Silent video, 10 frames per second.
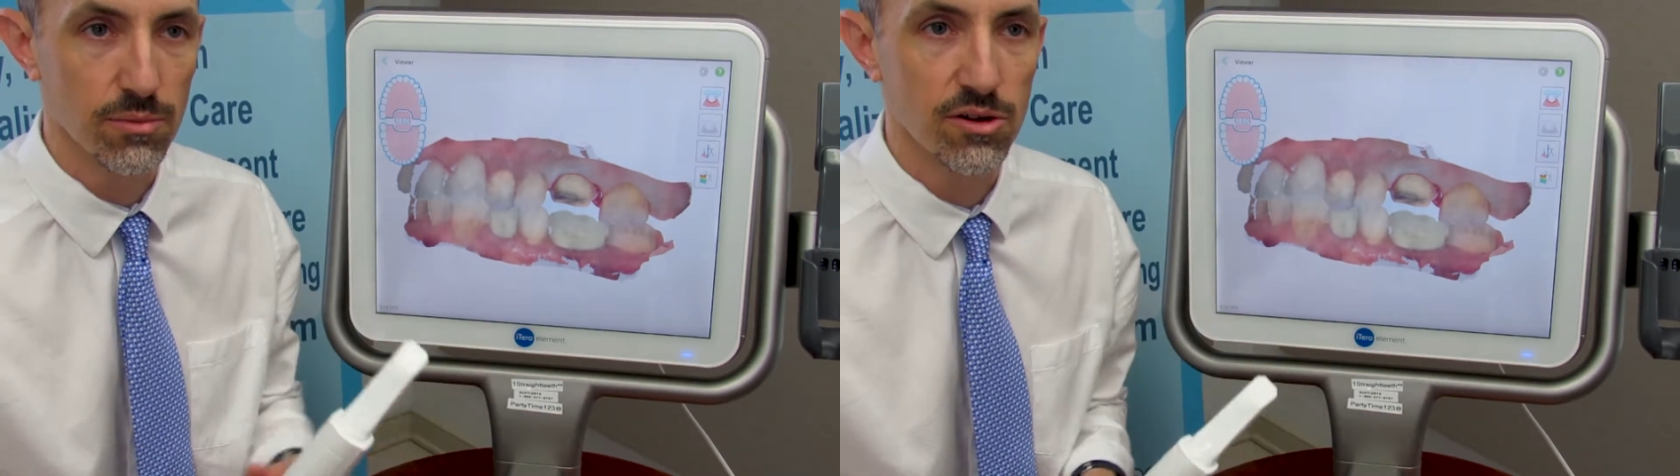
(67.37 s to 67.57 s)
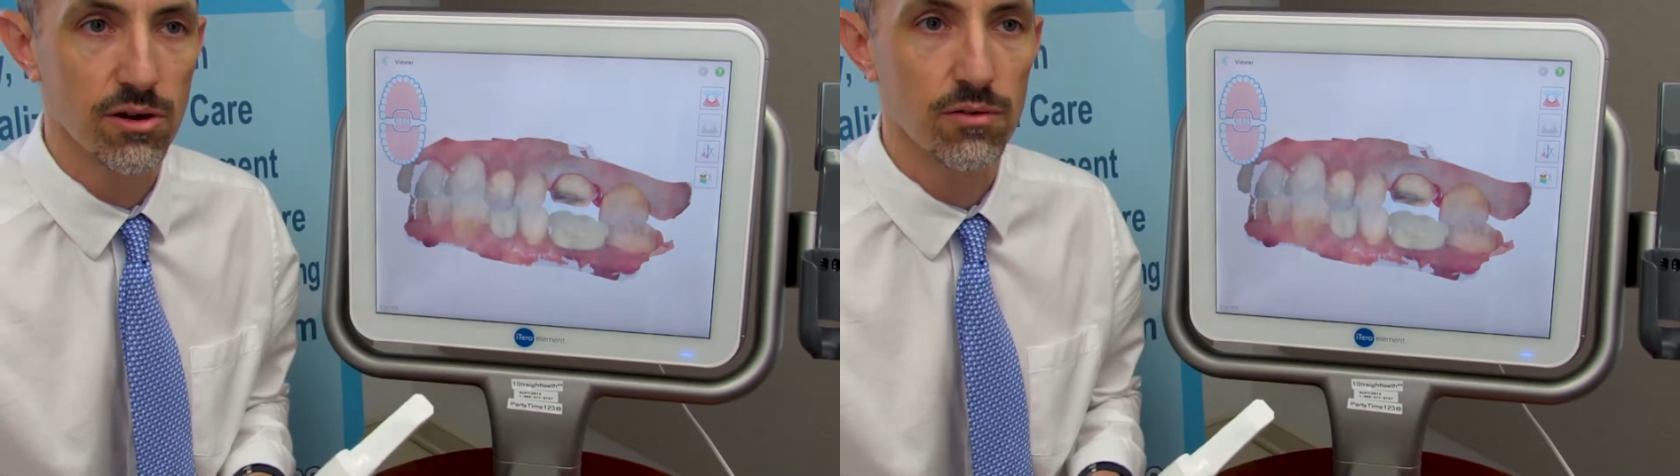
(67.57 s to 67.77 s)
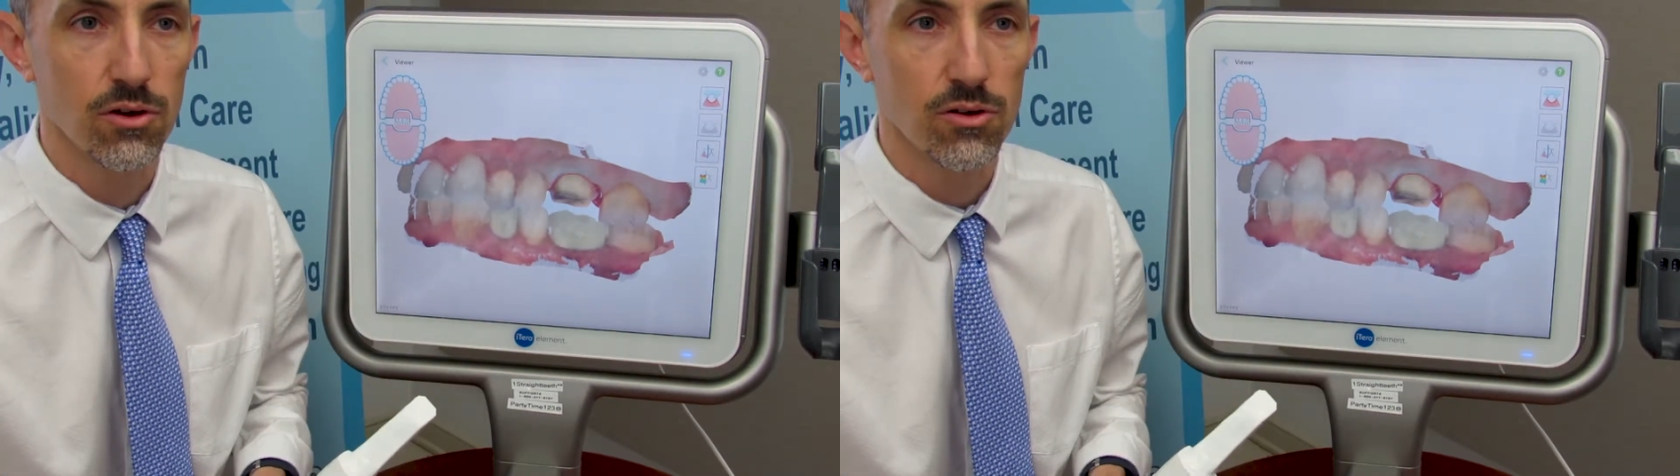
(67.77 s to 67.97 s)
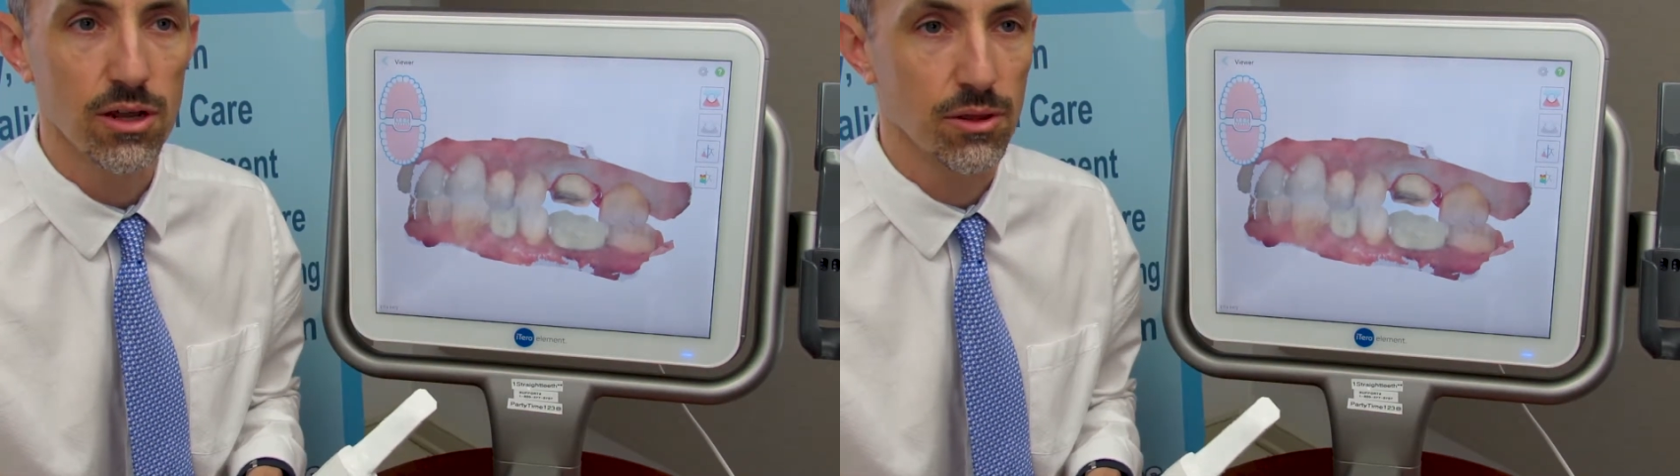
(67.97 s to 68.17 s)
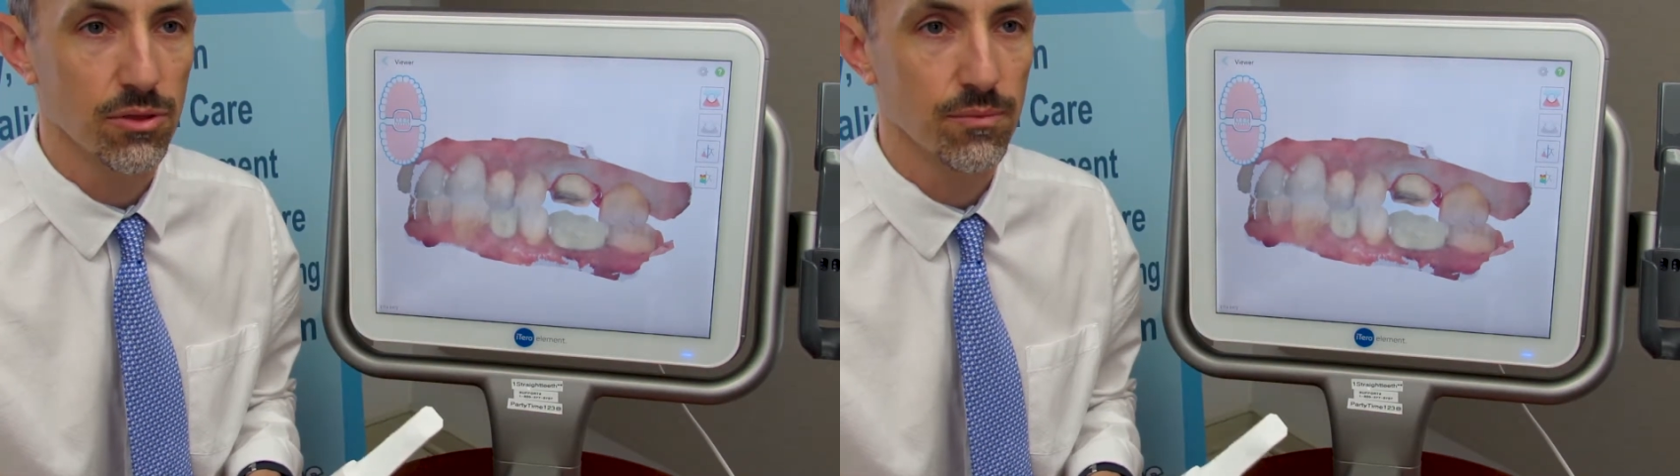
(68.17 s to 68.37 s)
image of your
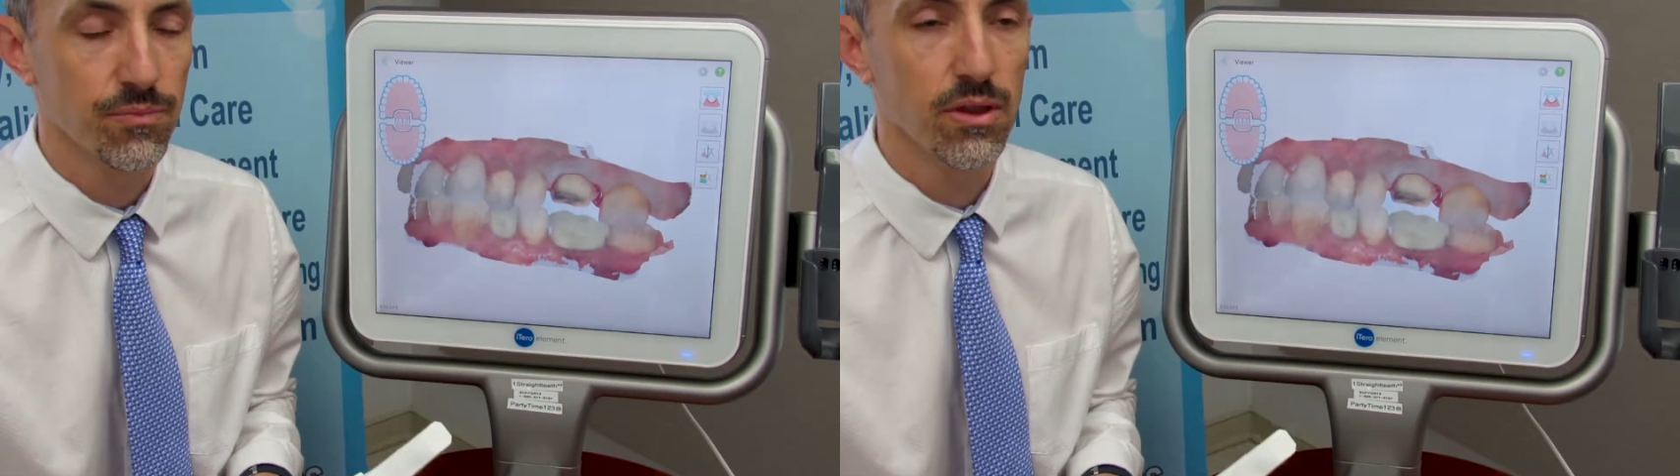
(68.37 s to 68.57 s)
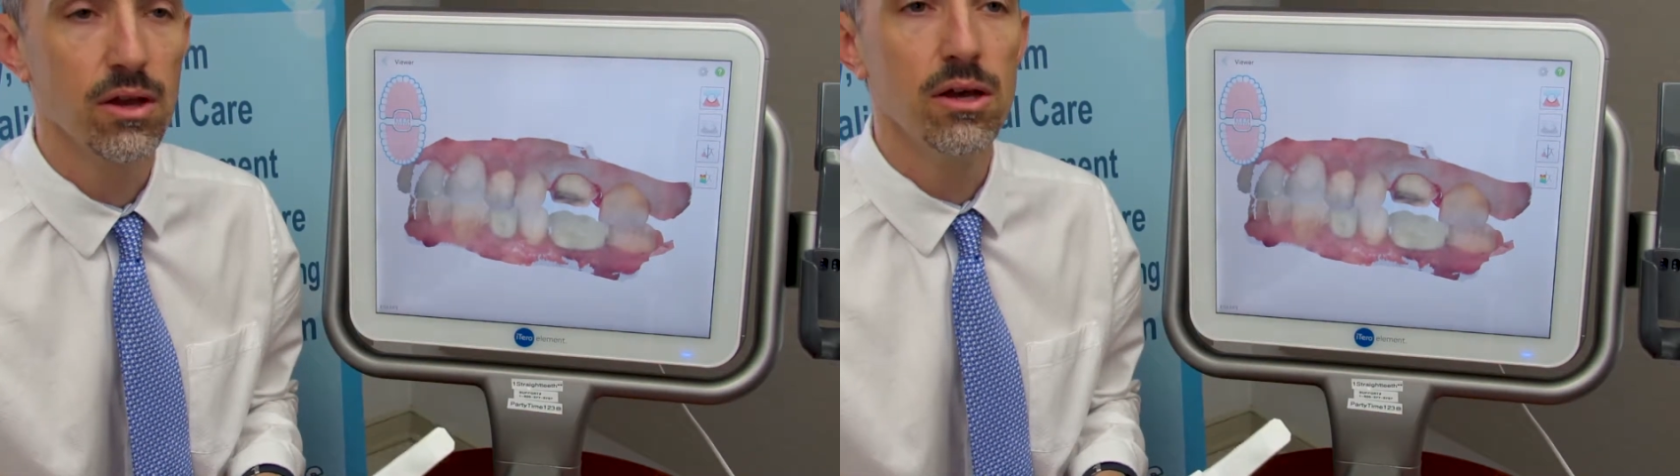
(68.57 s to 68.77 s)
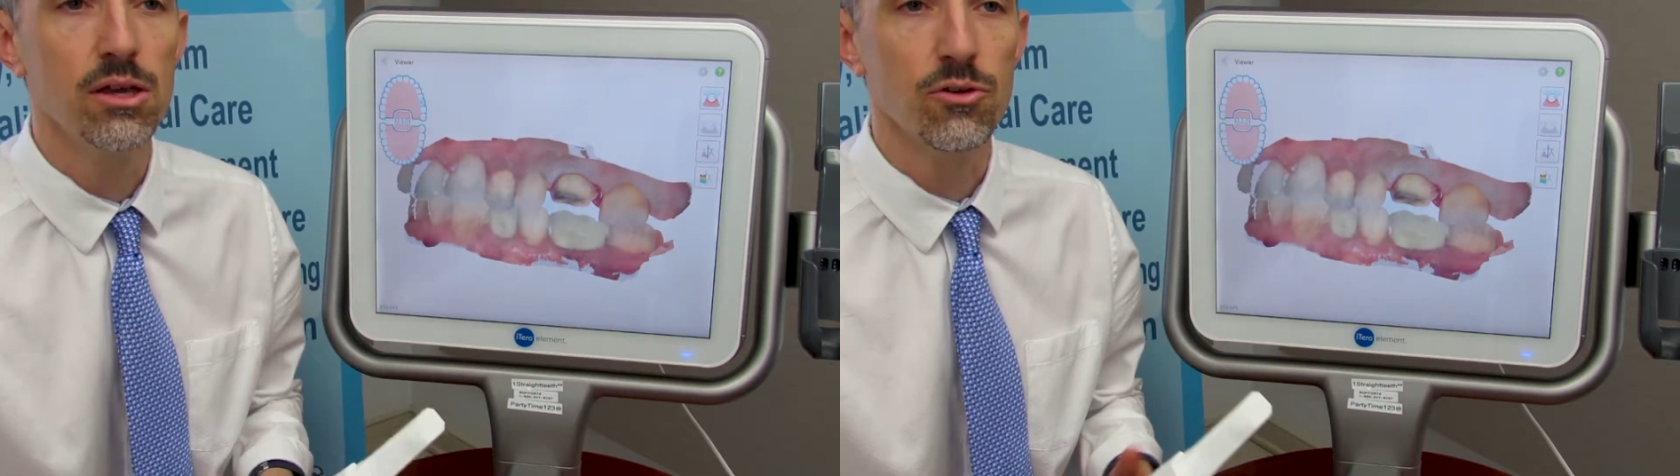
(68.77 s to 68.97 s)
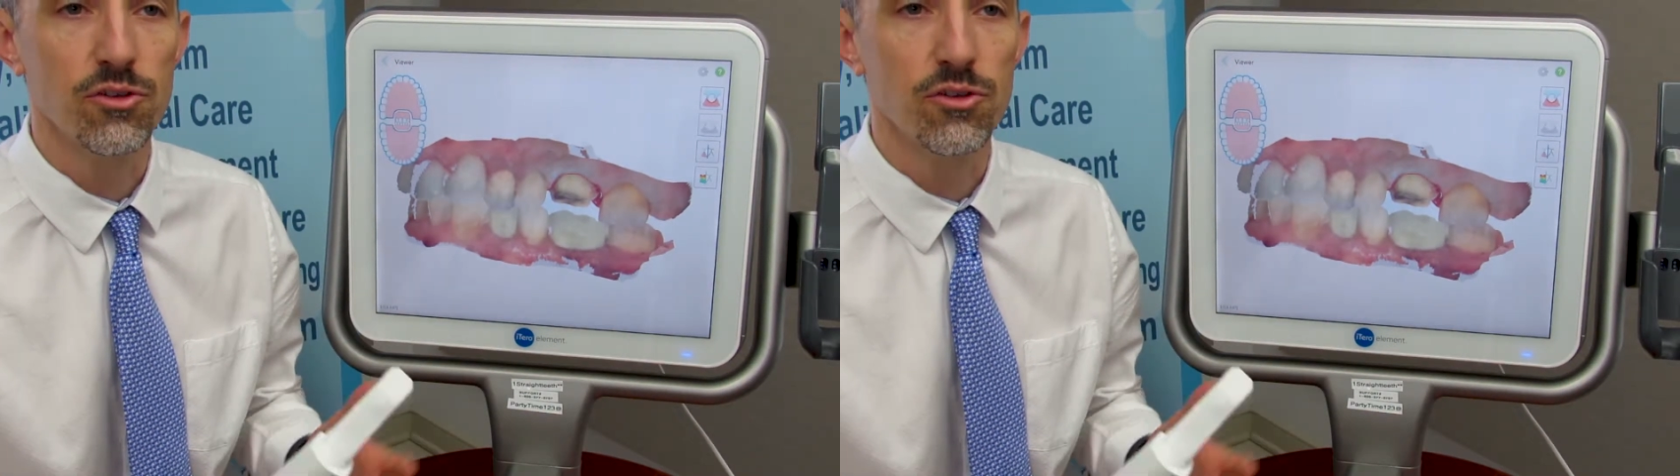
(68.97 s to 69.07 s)
teeth. You